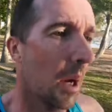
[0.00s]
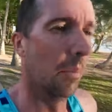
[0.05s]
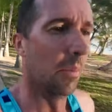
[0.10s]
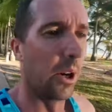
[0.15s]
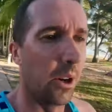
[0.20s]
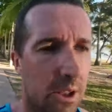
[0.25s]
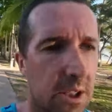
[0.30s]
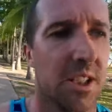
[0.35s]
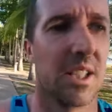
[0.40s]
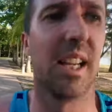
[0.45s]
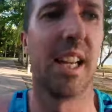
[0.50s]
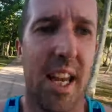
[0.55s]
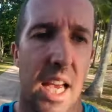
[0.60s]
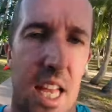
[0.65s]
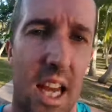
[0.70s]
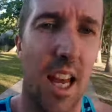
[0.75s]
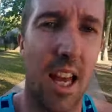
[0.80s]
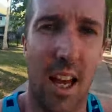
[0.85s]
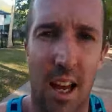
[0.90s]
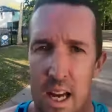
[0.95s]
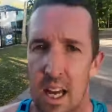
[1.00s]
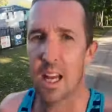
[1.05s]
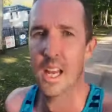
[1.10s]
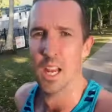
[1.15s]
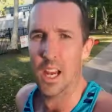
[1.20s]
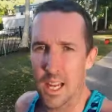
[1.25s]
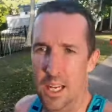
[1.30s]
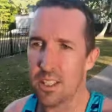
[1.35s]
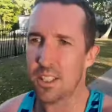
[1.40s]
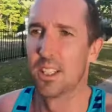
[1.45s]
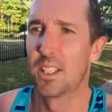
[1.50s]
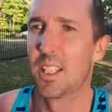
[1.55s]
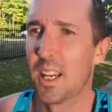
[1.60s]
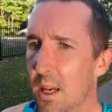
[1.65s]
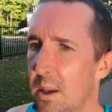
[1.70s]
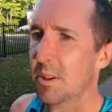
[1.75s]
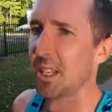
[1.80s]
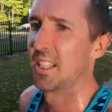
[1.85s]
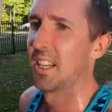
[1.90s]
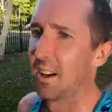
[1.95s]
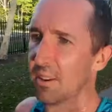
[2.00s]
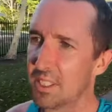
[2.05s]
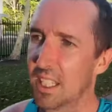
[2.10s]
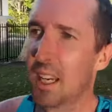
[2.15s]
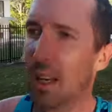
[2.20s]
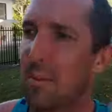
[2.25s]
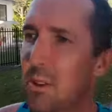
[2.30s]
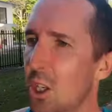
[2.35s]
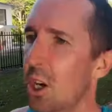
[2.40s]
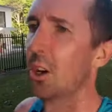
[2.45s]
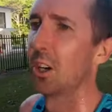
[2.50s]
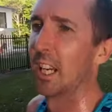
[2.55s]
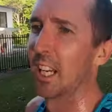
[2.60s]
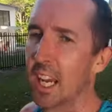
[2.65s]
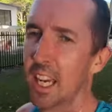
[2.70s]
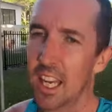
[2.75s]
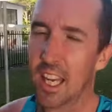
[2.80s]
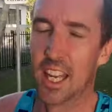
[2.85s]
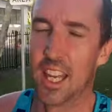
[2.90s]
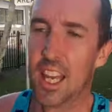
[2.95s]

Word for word: But honestly, just telling myself to keep jogging.